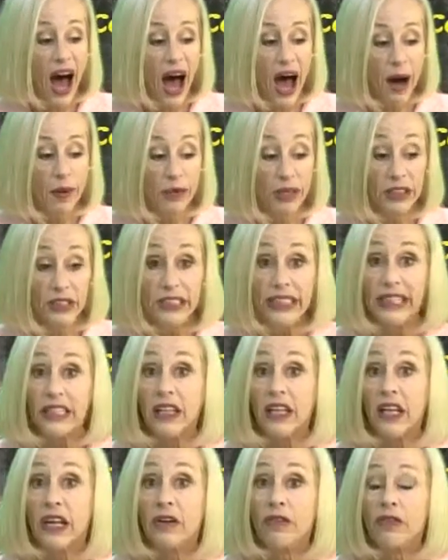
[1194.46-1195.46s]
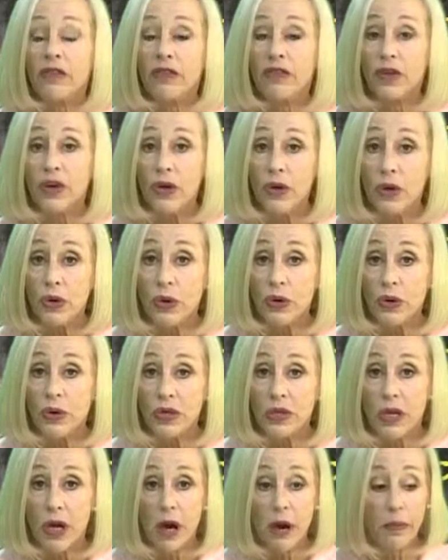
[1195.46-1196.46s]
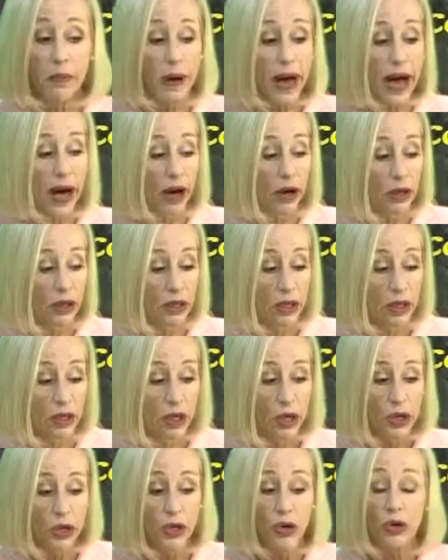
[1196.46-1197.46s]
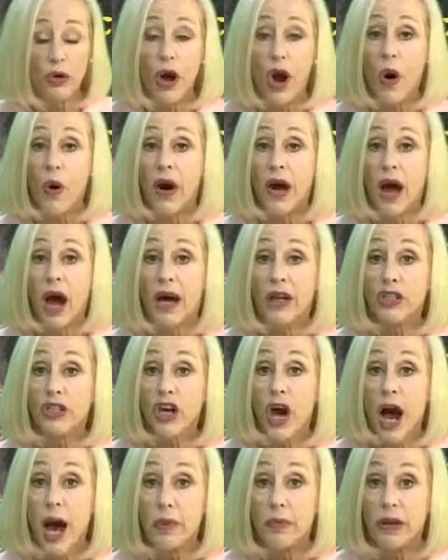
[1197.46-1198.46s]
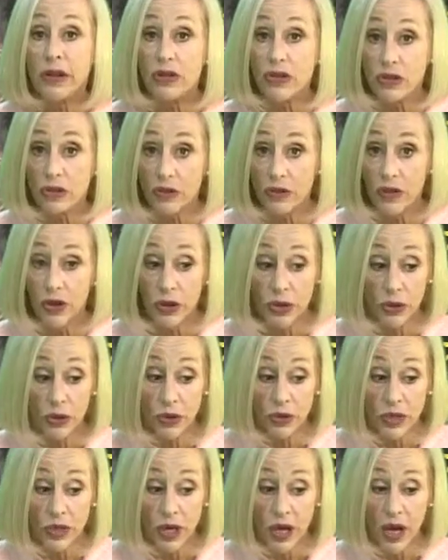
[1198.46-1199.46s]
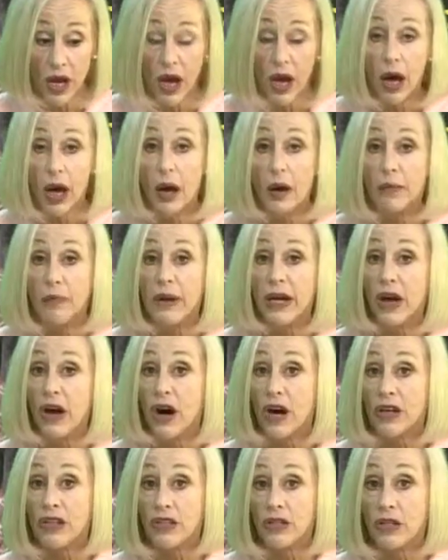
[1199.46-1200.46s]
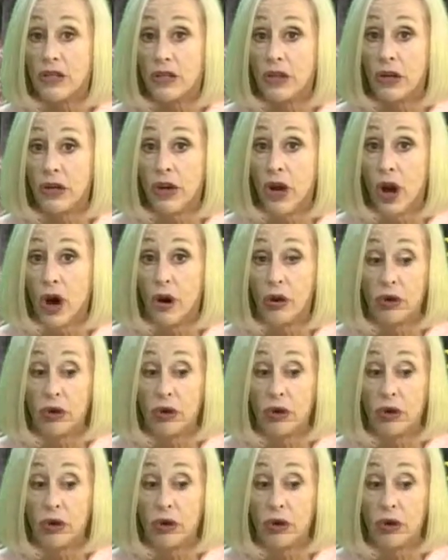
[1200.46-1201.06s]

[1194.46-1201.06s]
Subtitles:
I'm a little confused about you going on job interviews because, it